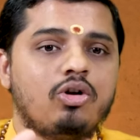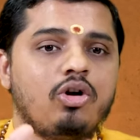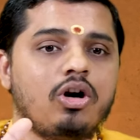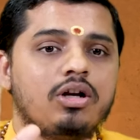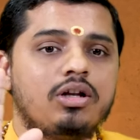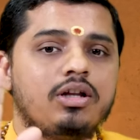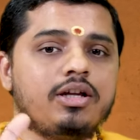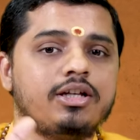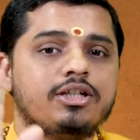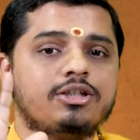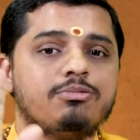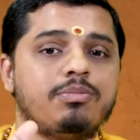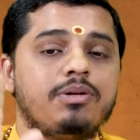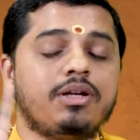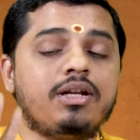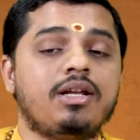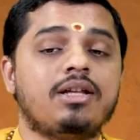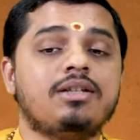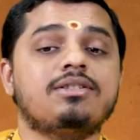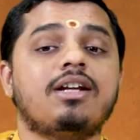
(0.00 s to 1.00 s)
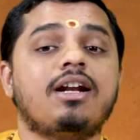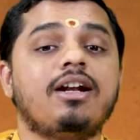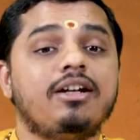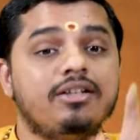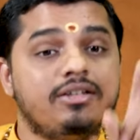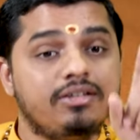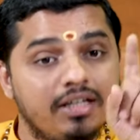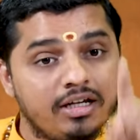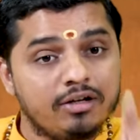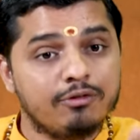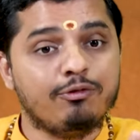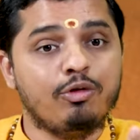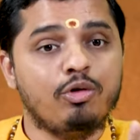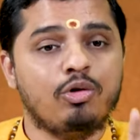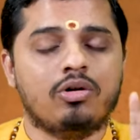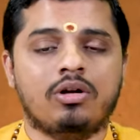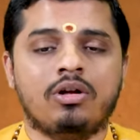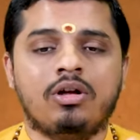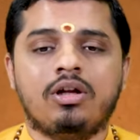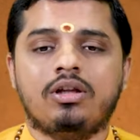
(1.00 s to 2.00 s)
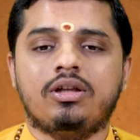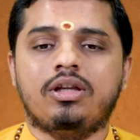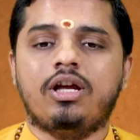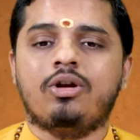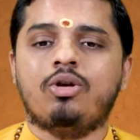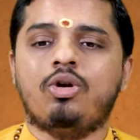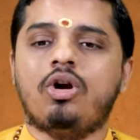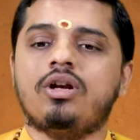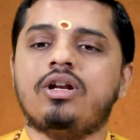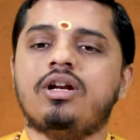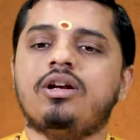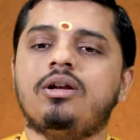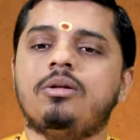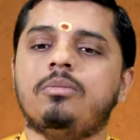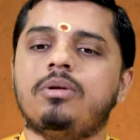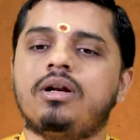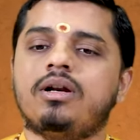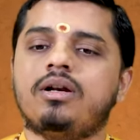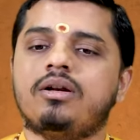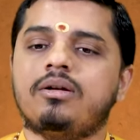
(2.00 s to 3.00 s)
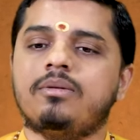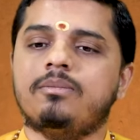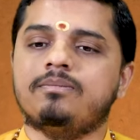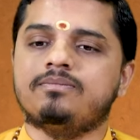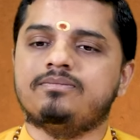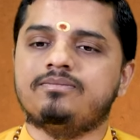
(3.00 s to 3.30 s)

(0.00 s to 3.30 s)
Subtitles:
got the experience and therefore they are not yet liberated.